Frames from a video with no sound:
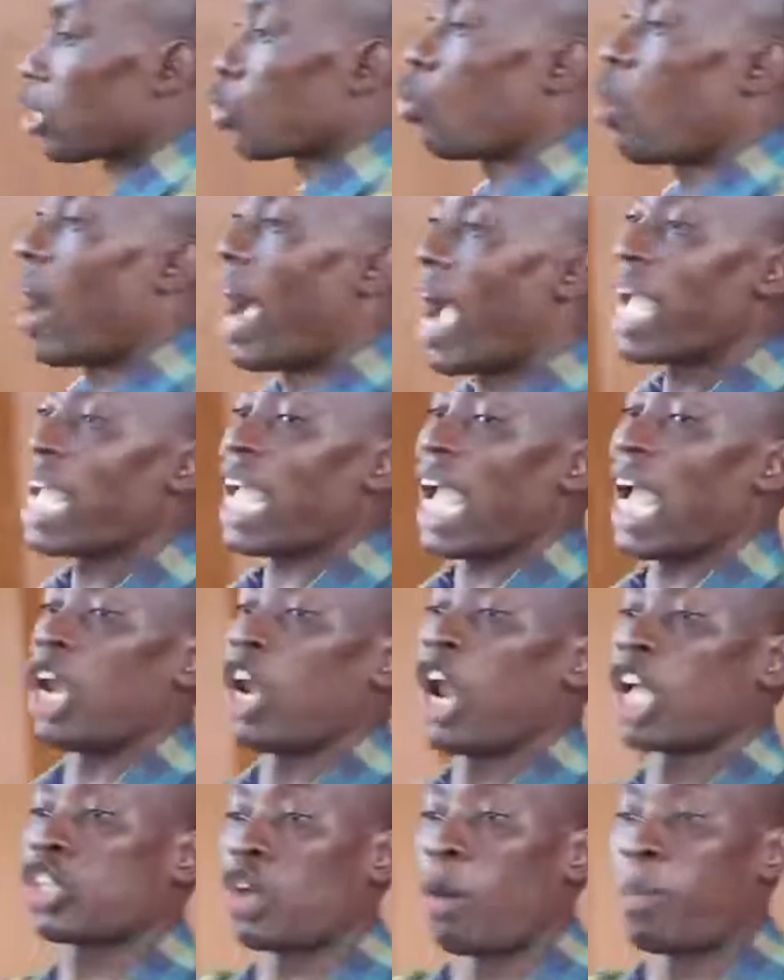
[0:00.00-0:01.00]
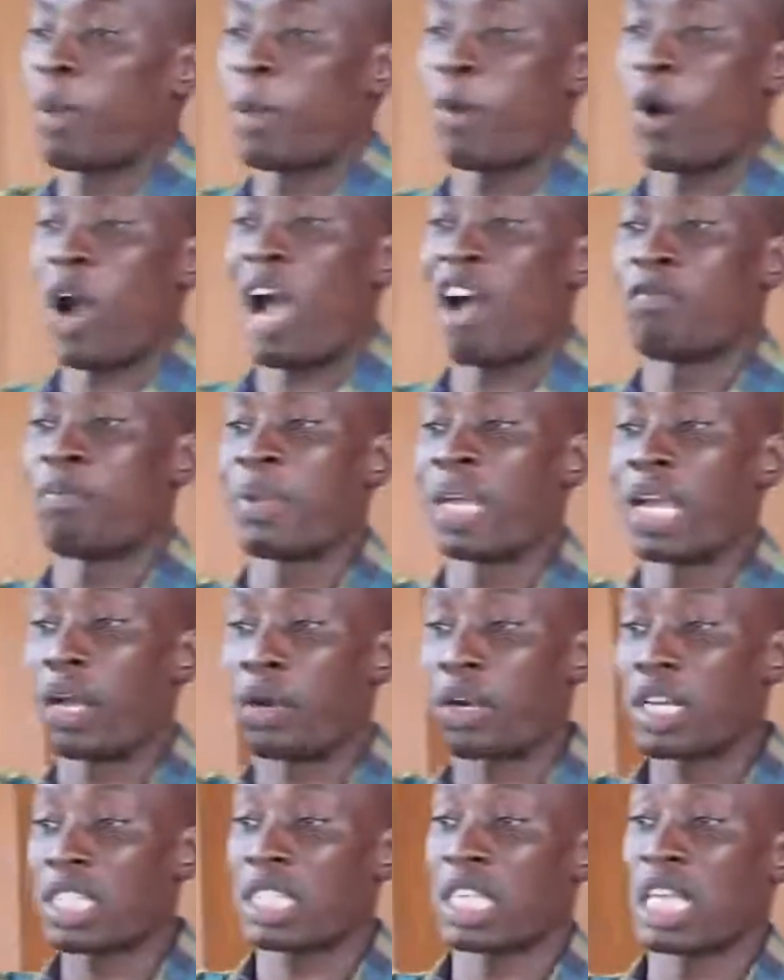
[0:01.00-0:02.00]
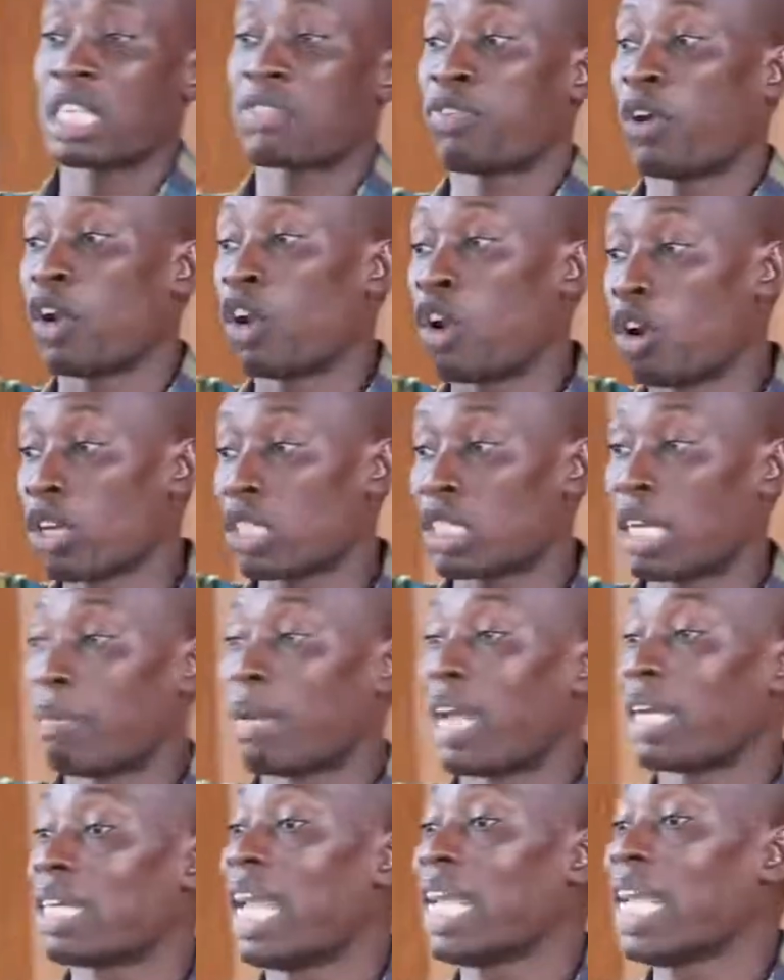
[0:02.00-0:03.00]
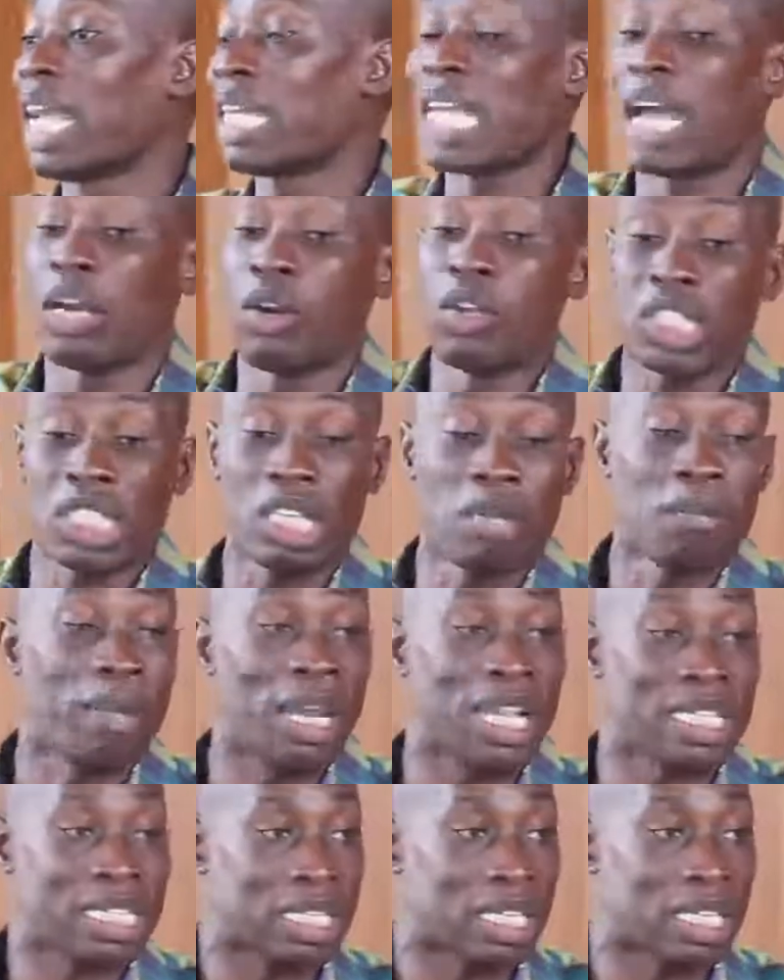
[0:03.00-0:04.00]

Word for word: This is why a lot of people have been Christians for a long time that they, they are not seeing